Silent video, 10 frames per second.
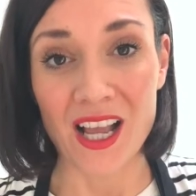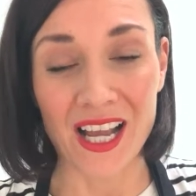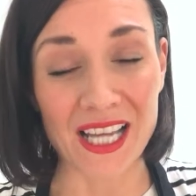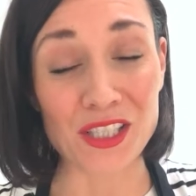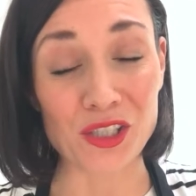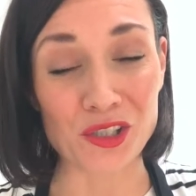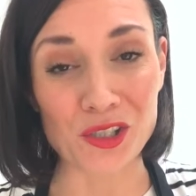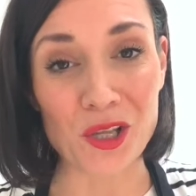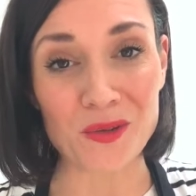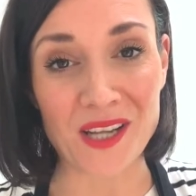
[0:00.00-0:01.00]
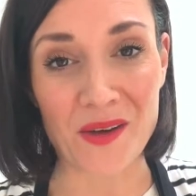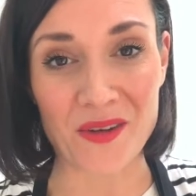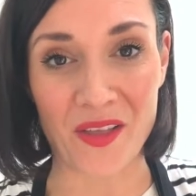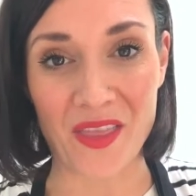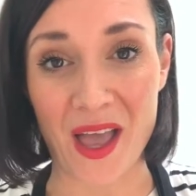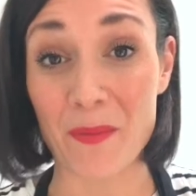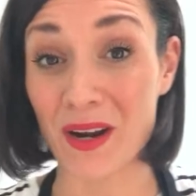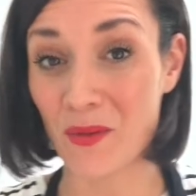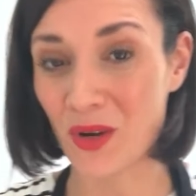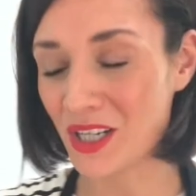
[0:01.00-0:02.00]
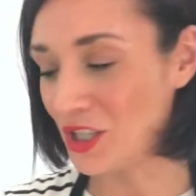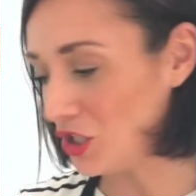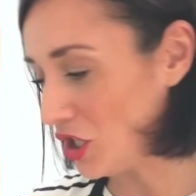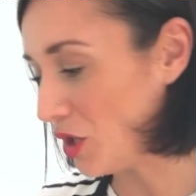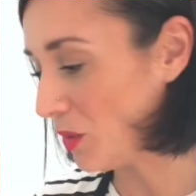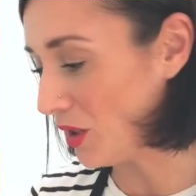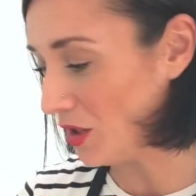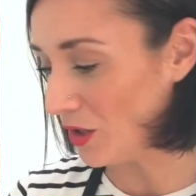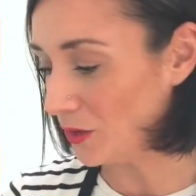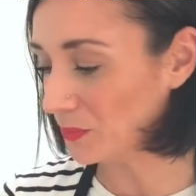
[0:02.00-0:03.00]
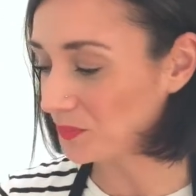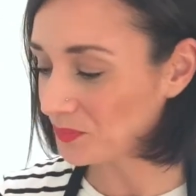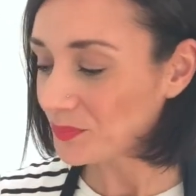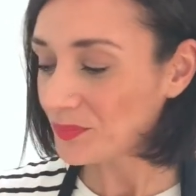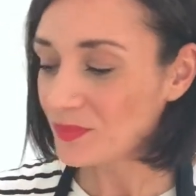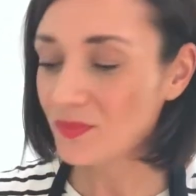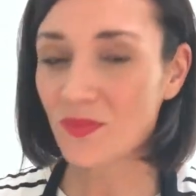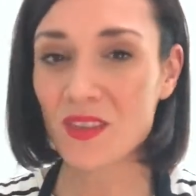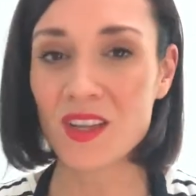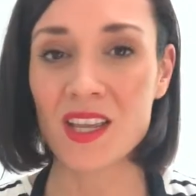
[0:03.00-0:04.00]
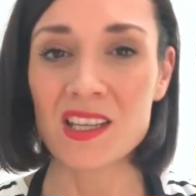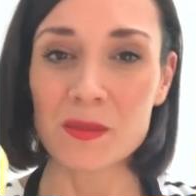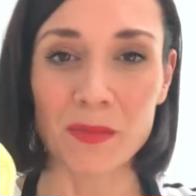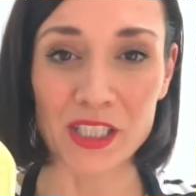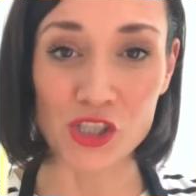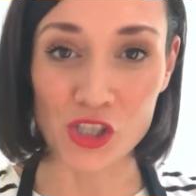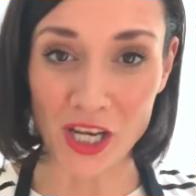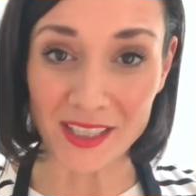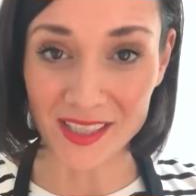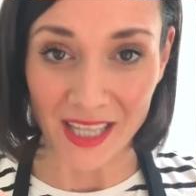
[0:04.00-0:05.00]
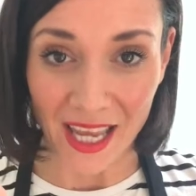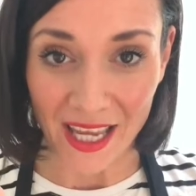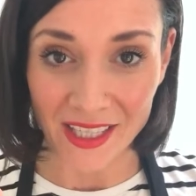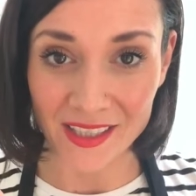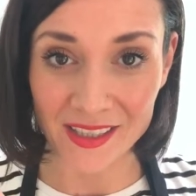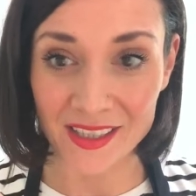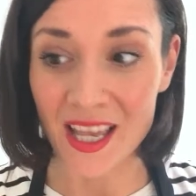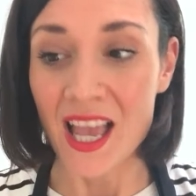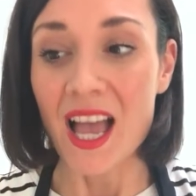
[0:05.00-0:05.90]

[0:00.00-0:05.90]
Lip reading: I had to slow down on that, but I wanted to share with you my Just eggs.